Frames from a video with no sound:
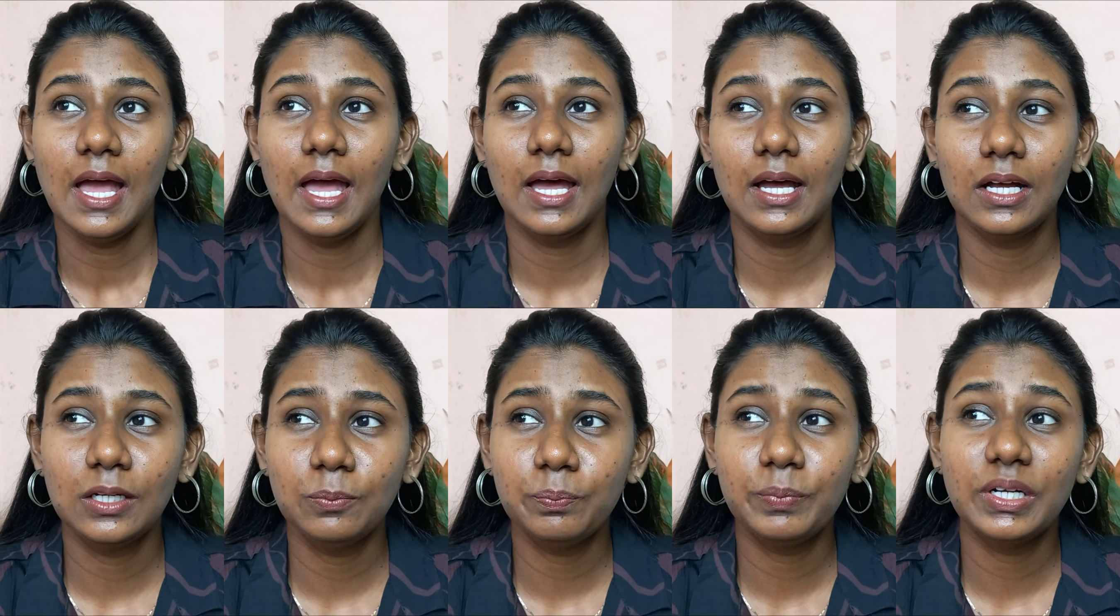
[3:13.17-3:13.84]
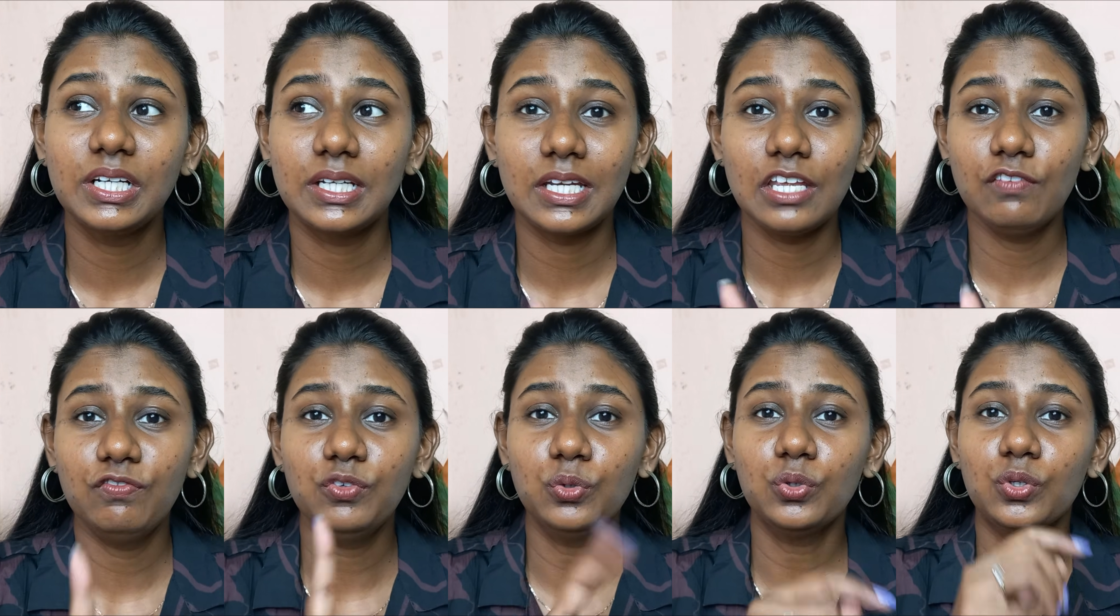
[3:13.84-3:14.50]
But
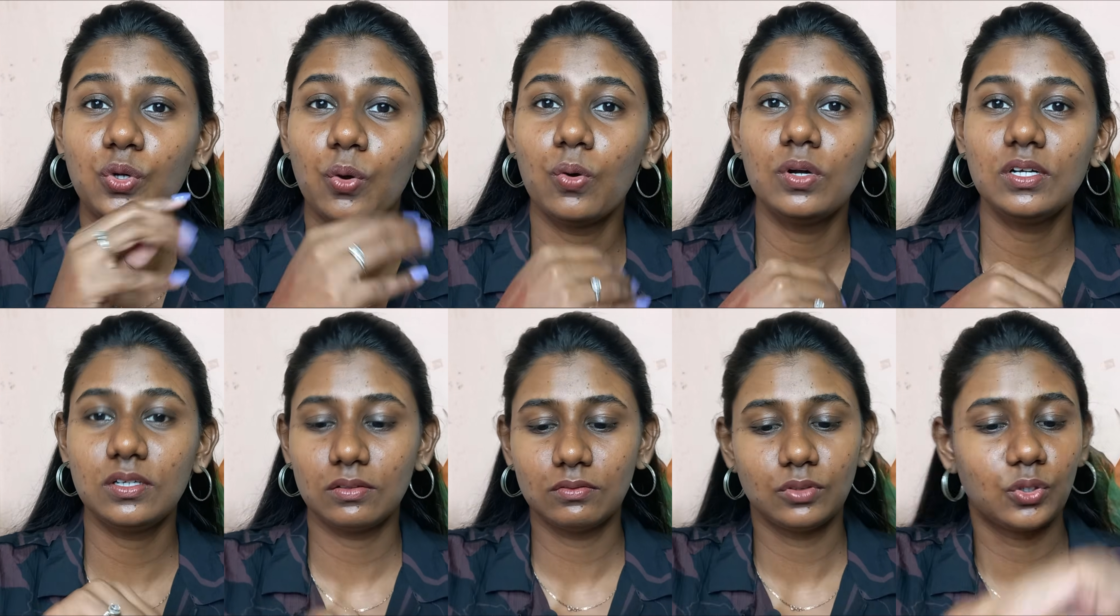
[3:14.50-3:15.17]
if you don't